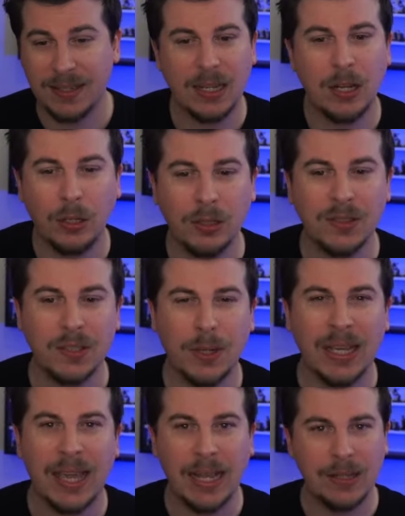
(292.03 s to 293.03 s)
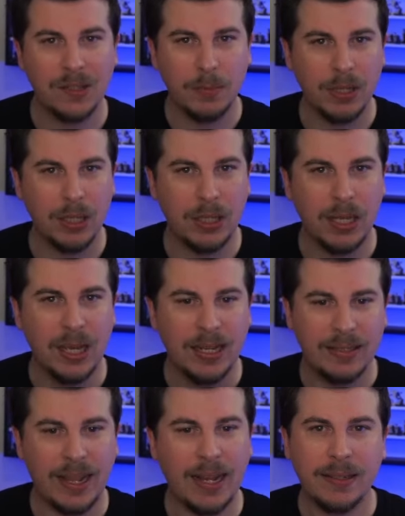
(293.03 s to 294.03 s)
And also against some of the
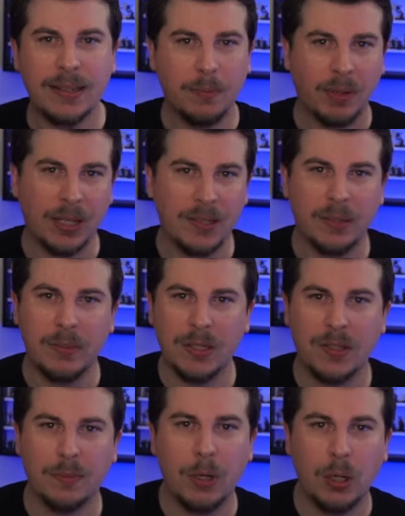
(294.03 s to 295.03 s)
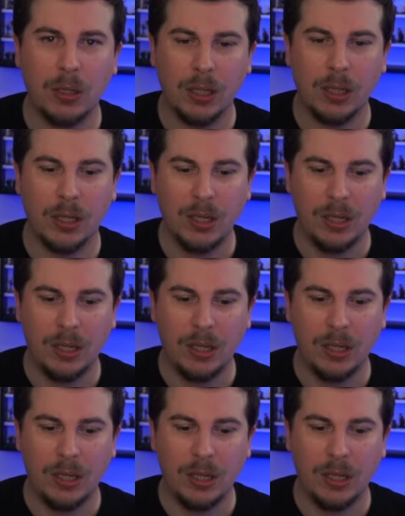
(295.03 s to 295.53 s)
decks that are playing some of the smaller